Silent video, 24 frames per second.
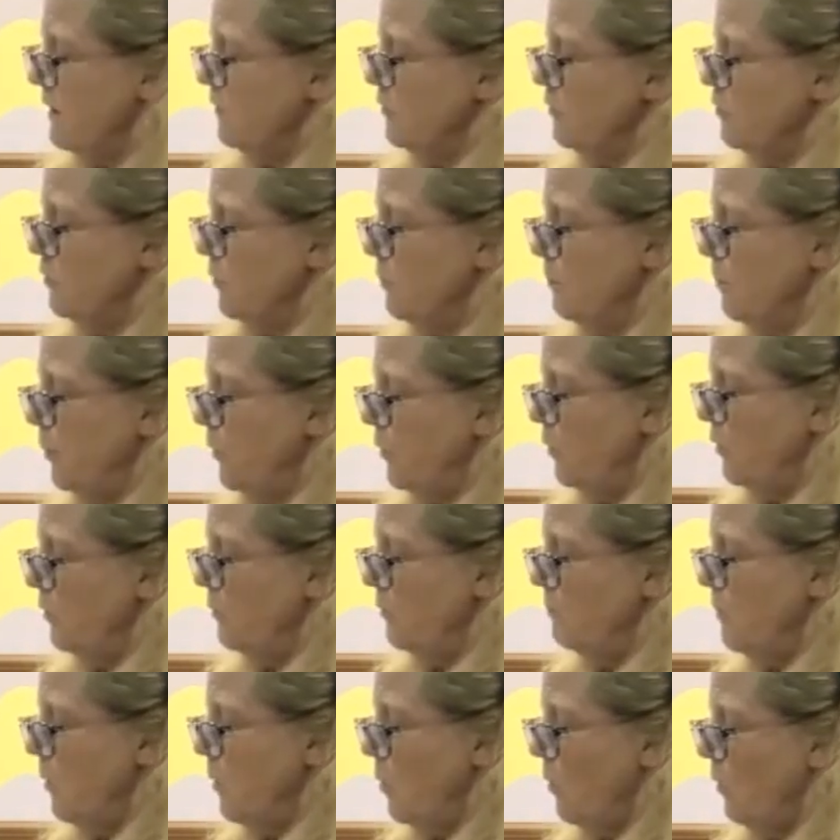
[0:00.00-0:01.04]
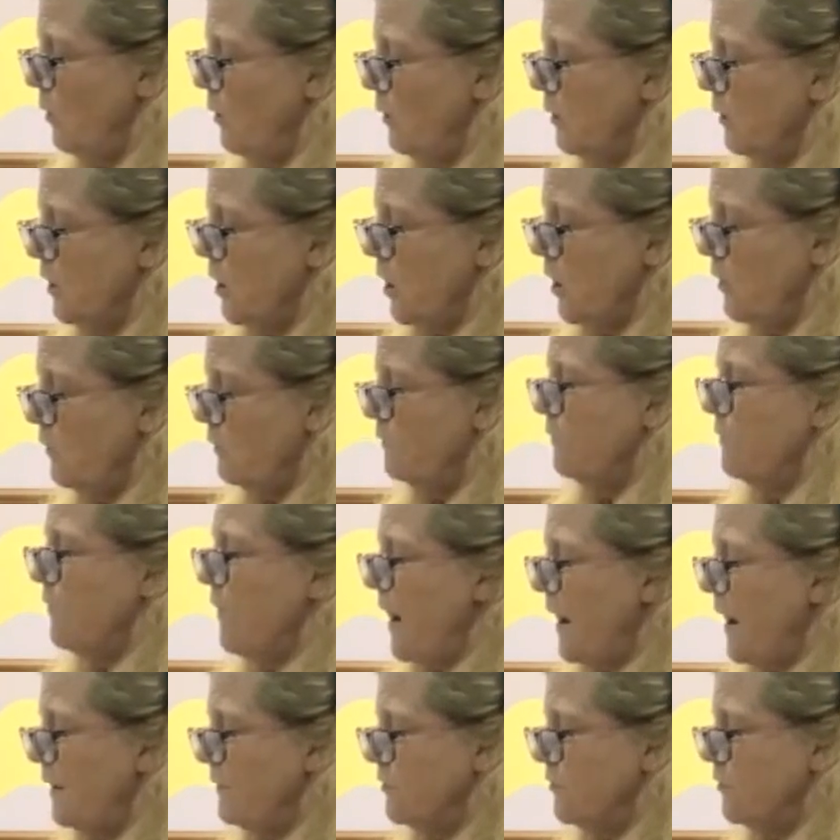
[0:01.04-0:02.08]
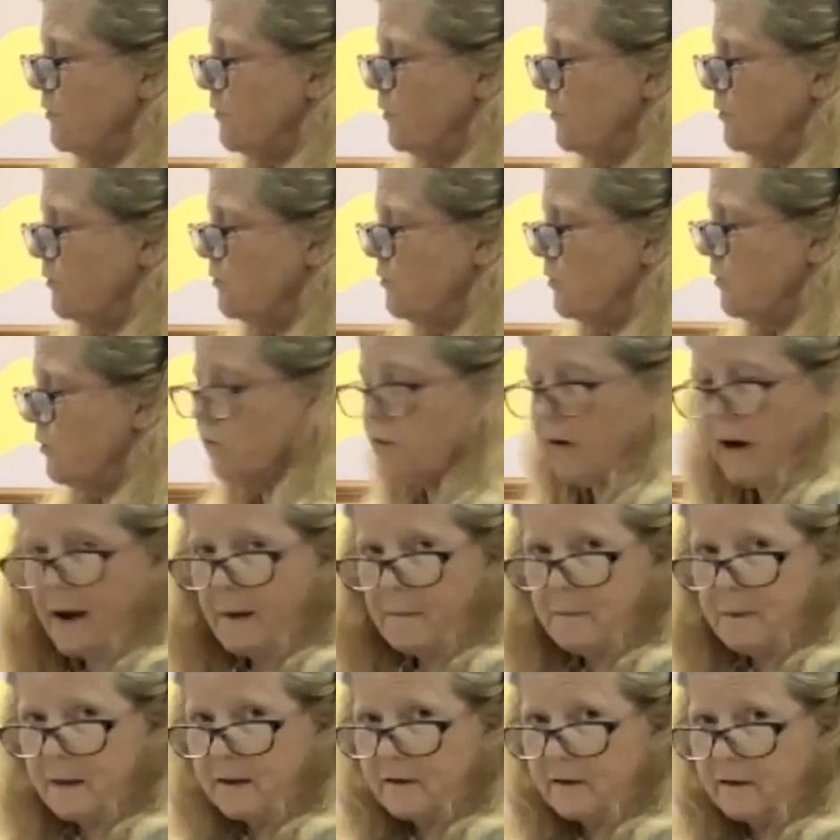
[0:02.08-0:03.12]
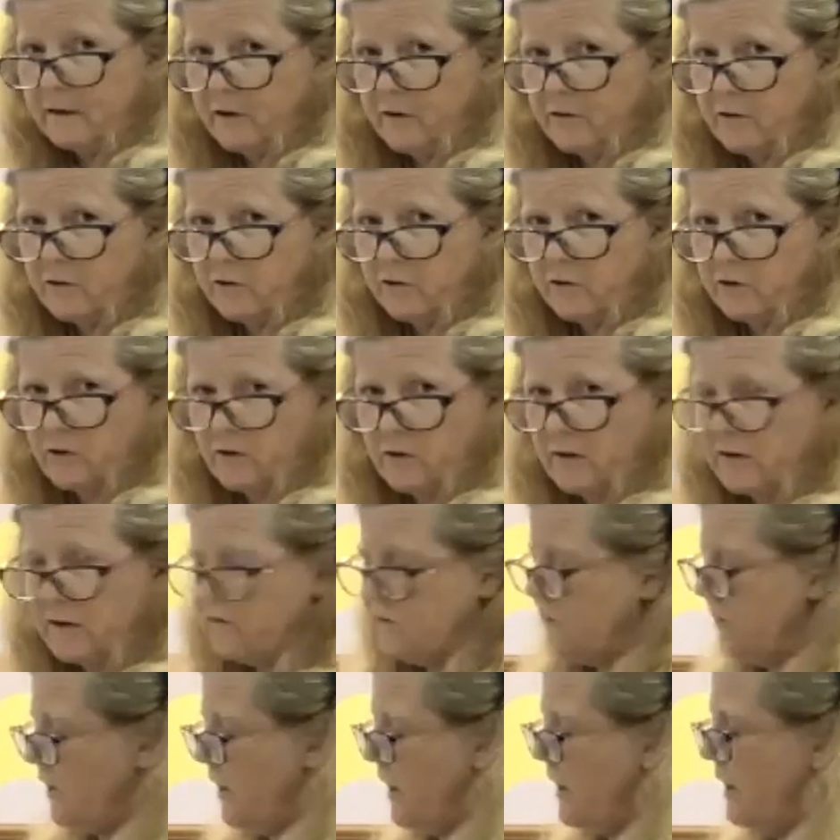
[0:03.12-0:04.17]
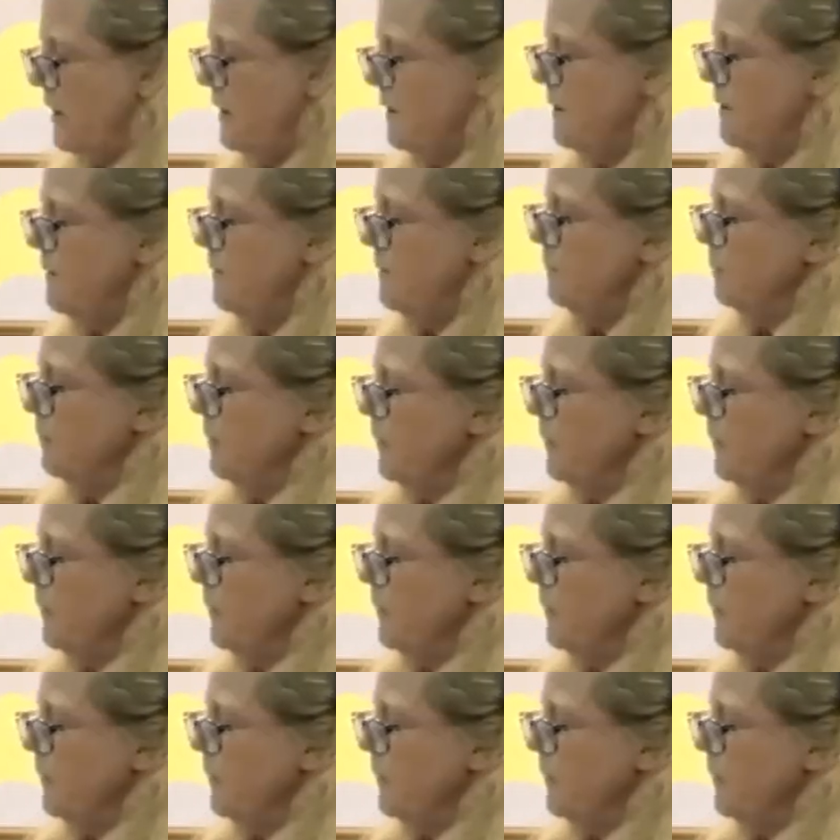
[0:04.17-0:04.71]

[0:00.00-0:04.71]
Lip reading: to pull more coat faster, to grab it closer to the skin,